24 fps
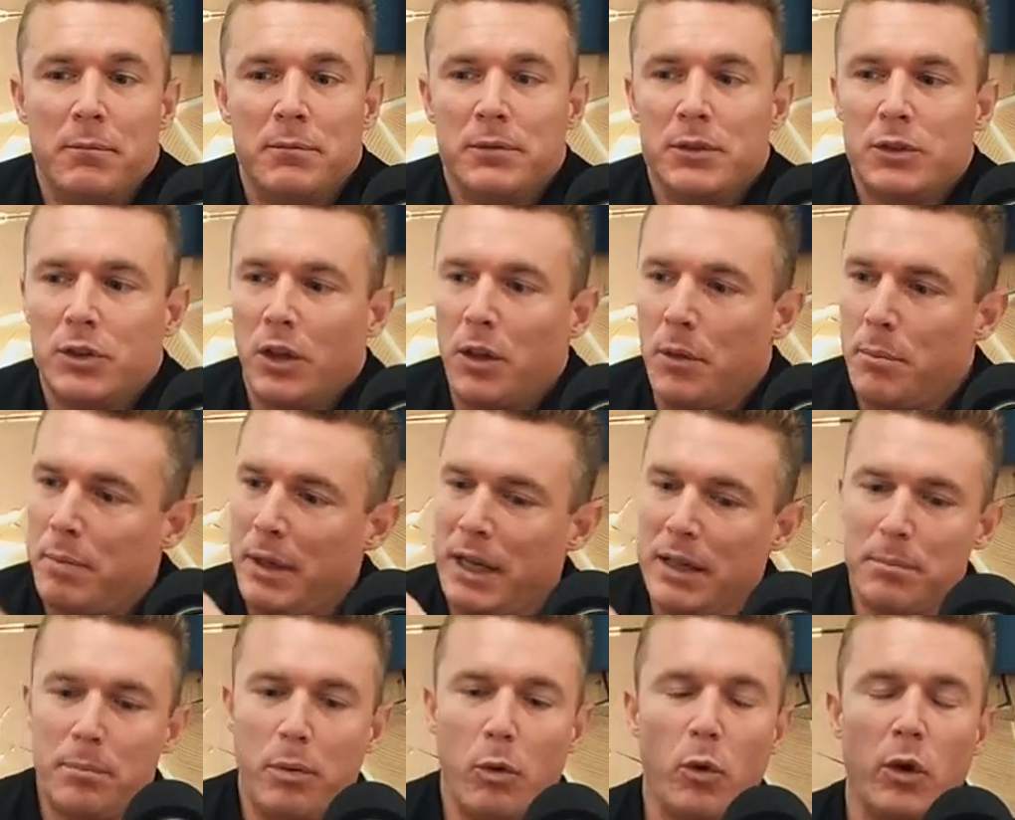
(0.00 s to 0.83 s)
So the
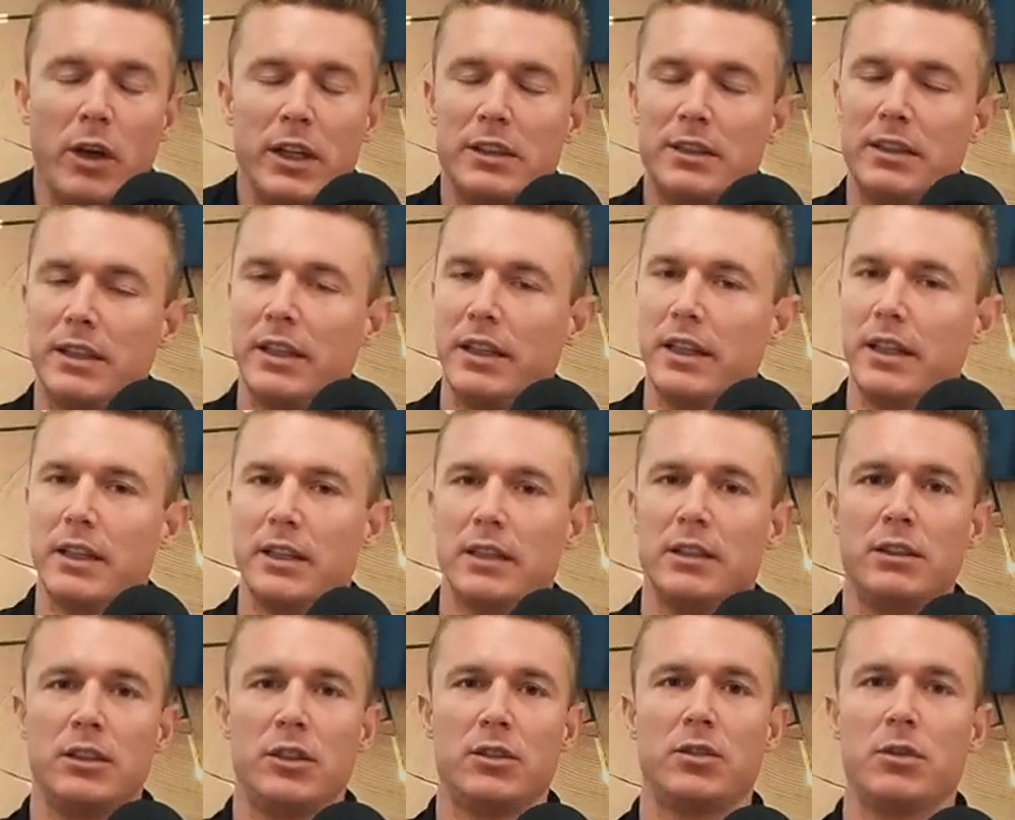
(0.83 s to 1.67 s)
big points here,
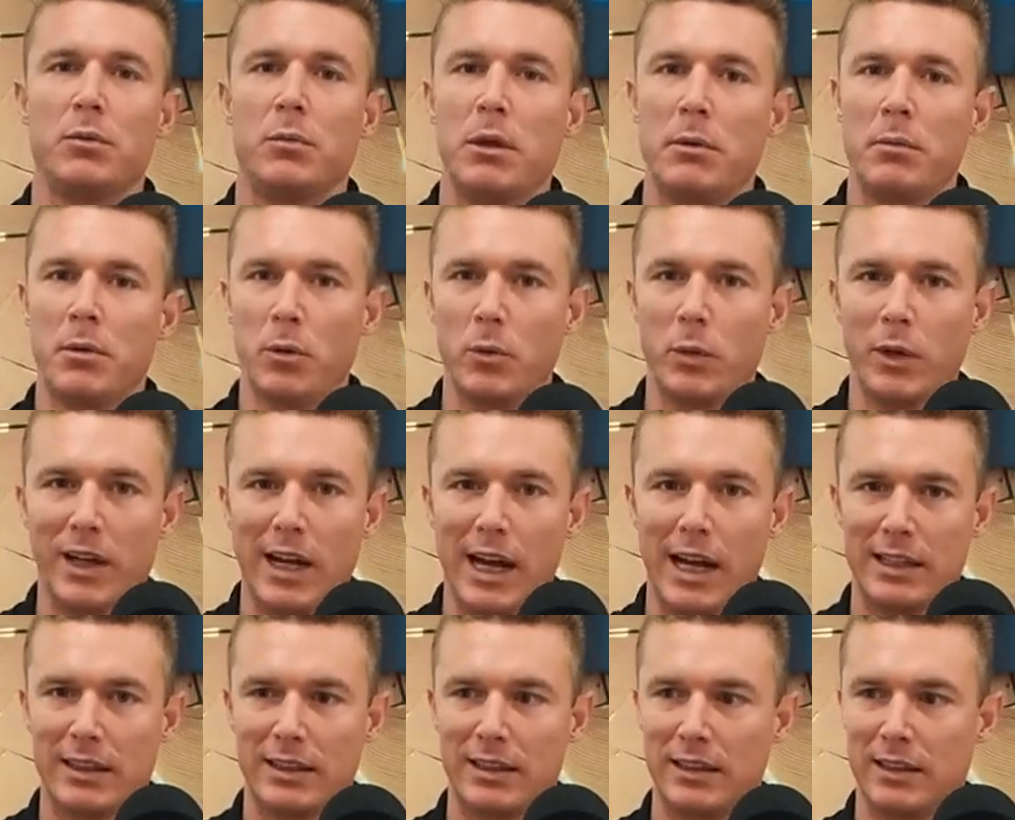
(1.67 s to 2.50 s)
just remember we
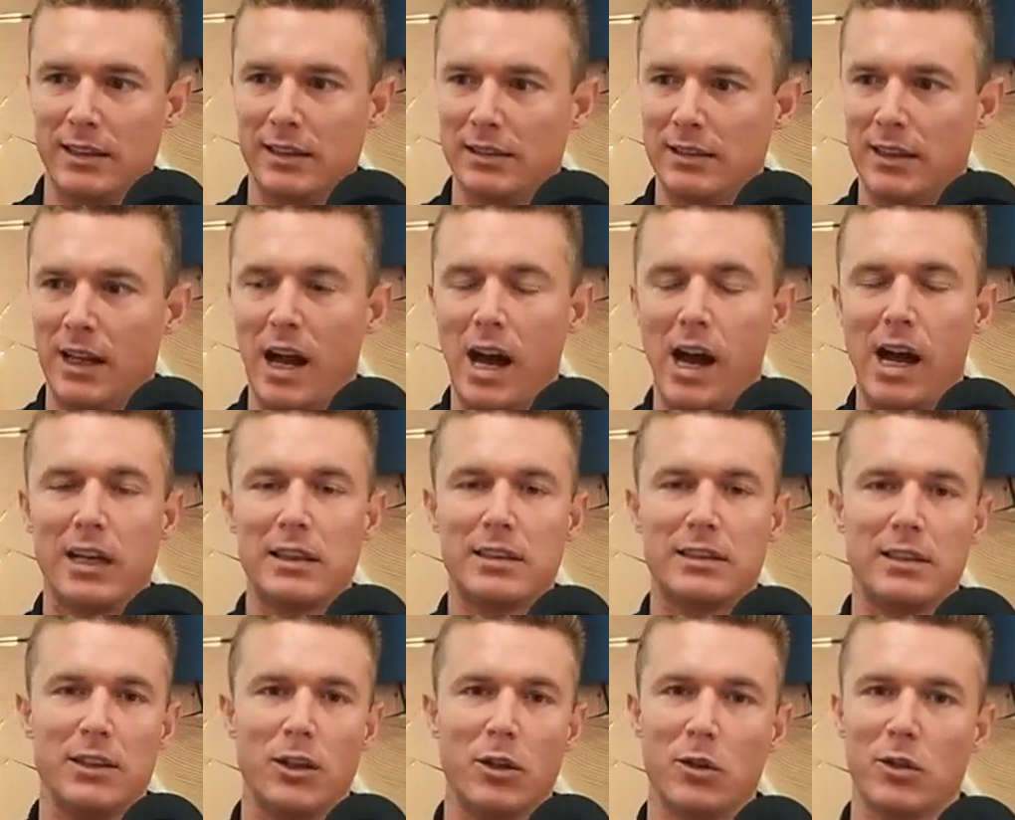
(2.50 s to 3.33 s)
got the
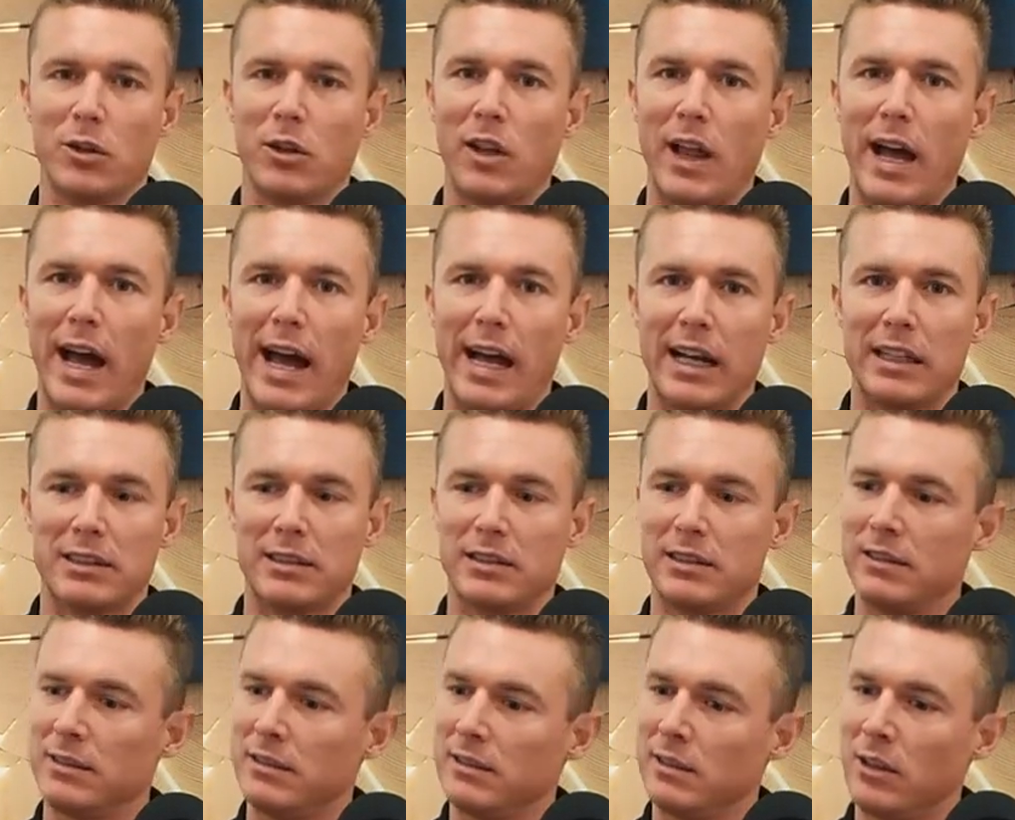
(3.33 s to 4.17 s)
osteoclast.